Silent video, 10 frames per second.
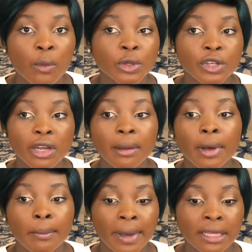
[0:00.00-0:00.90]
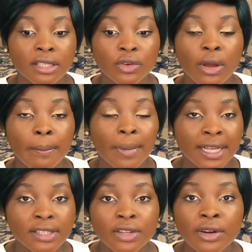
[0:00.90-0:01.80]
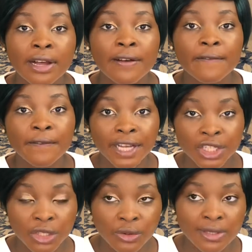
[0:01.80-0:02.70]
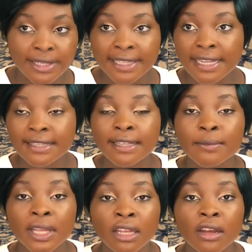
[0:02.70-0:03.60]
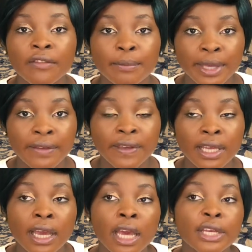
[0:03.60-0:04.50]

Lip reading: We're talking about bacteria vaginosis. That's the meaning of BV.